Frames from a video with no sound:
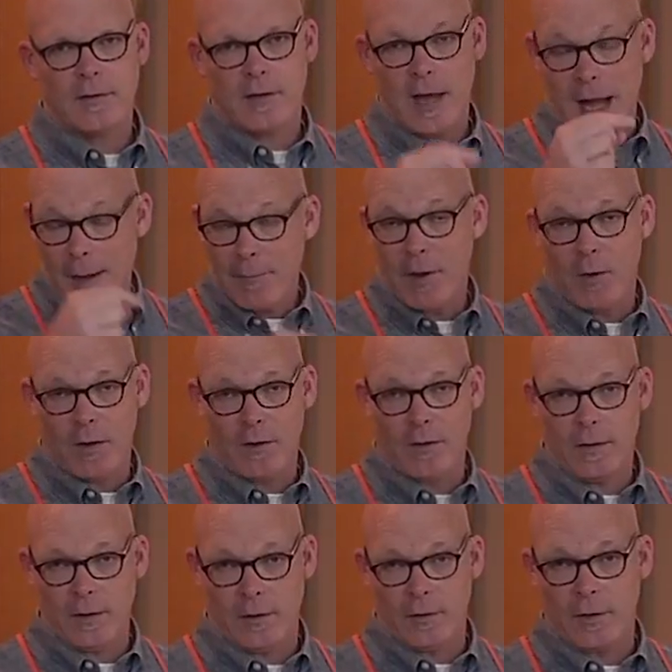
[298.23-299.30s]
combo
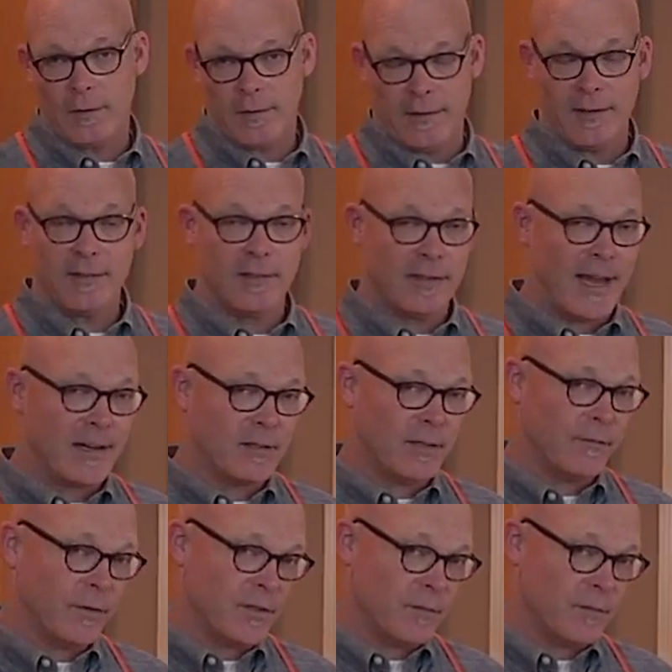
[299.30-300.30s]
alert. This is actually for